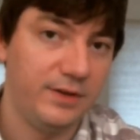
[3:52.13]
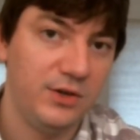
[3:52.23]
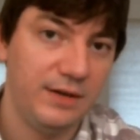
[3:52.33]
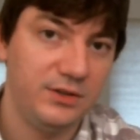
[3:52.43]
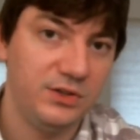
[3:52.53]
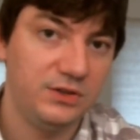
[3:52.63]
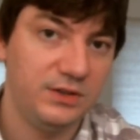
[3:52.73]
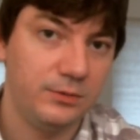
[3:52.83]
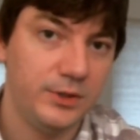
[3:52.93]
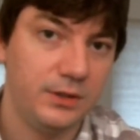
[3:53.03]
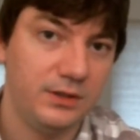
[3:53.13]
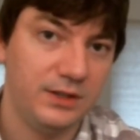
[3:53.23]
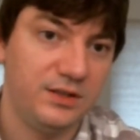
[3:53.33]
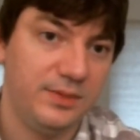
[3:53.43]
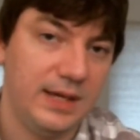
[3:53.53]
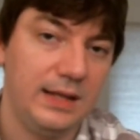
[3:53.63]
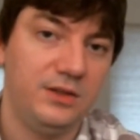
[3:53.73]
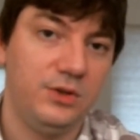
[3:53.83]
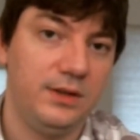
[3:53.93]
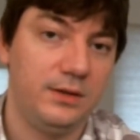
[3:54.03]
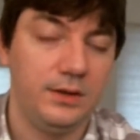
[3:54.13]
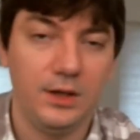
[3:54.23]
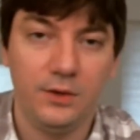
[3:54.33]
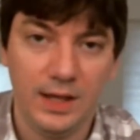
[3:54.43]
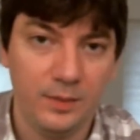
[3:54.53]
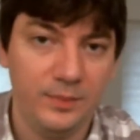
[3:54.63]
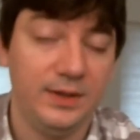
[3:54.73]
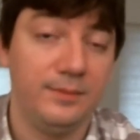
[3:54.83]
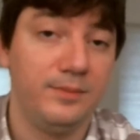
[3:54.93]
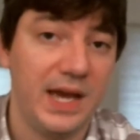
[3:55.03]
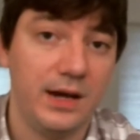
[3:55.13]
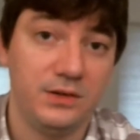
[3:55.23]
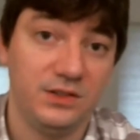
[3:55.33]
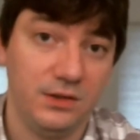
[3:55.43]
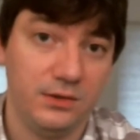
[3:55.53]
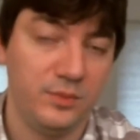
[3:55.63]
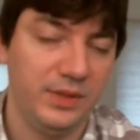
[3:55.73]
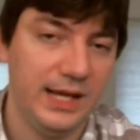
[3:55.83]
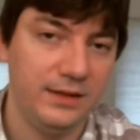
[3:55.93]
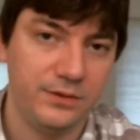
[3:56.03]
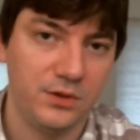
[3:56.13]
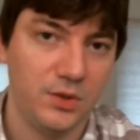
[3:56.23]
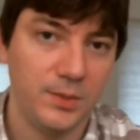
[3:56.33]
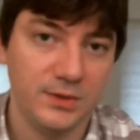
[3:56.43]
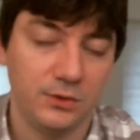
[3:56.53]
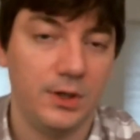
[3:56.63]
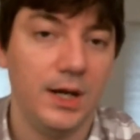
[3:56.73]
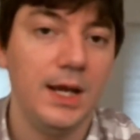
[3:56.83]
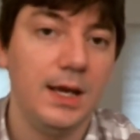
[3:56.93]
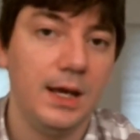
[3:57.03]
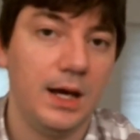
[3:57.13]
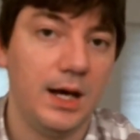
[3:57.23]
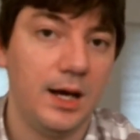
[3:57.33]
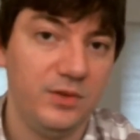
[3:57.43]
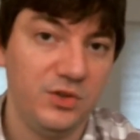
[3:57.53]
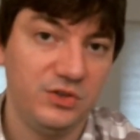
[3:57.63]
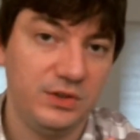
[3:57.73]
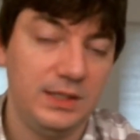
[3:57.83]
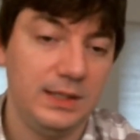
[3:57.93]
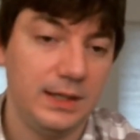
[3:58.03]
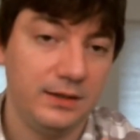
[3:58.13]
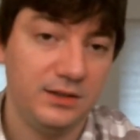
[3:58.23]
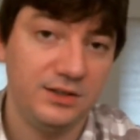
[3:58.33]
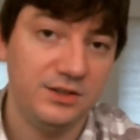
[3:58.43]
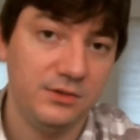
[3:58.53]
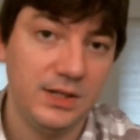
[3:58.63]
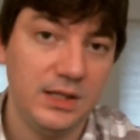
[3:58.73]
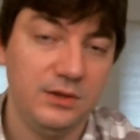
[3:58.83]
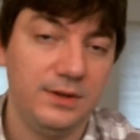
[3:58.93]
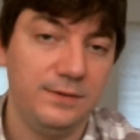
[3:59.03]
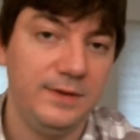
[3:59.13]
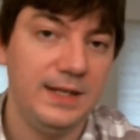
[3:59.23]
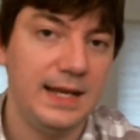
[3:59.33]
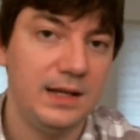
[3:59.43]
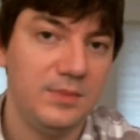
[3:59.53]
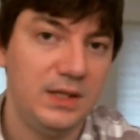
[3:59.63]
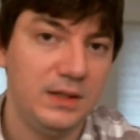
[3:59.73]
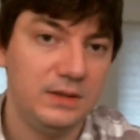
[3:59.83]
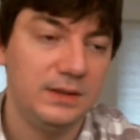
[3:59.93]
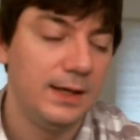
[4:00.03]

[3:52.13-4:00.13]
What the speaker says: And you have to use the rear touchpad to either help him bounce through platforms, or use the touchscreen to defeat enemies,